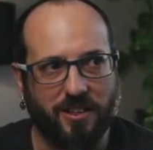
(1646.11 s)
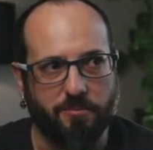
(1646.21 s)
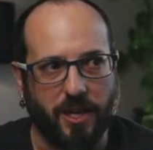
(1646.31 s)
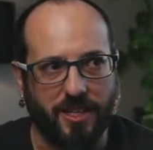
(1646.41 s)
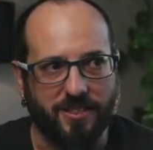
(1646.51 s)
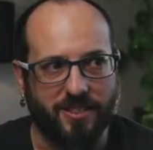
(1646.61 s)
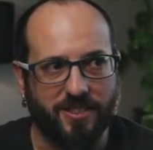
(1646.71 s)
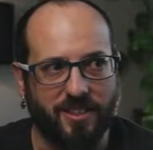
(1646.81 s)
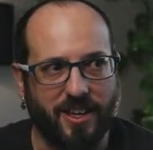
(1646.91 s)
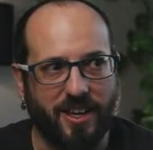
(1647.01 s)

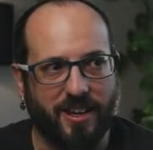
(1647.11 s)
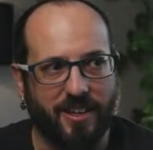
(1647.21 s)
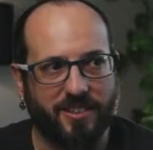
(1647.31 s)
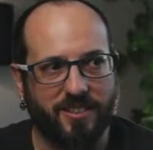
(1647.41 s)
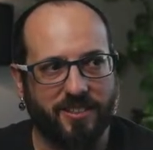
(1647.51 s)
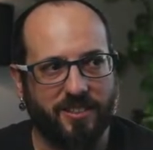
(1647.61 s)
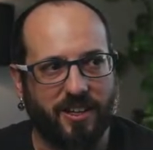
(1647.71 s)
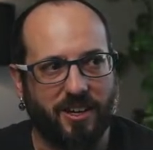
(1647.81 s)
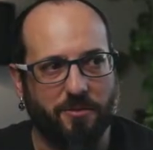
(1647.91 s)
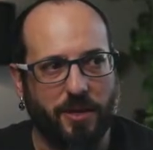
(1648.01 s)
mazes that
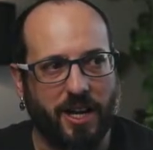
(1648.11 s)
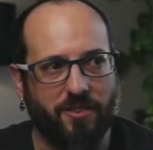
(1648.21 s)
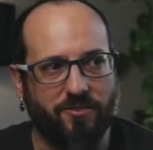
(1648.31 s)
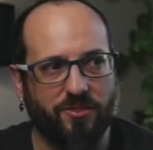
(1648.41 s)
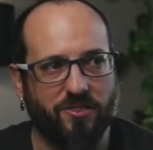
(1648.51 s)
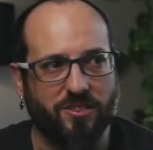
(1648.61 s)
have